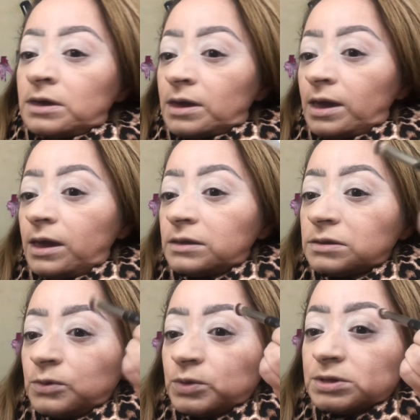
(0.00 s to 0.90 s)
and
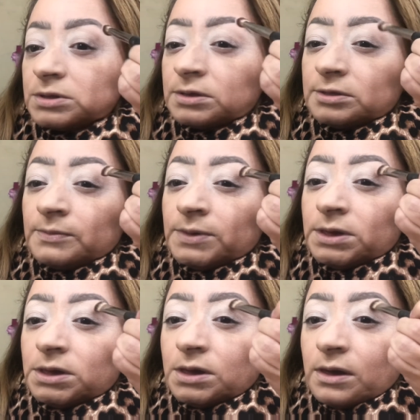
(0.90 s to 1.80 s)
it was sent to
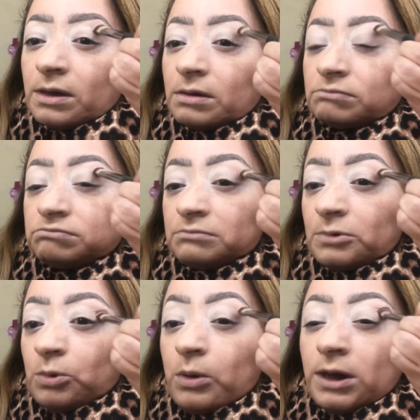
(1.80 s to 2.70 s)
me
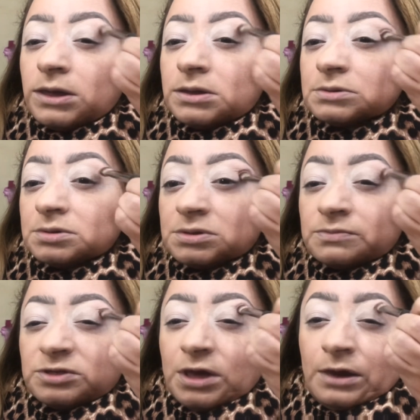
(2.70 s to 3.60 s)
quite some
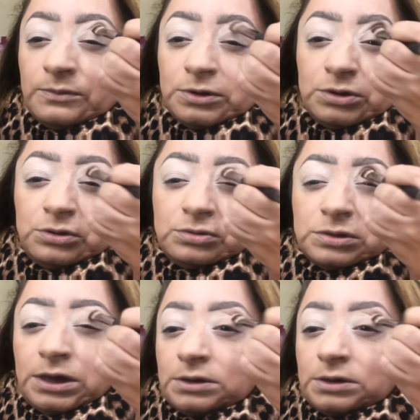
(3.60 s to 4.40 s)
time ago, like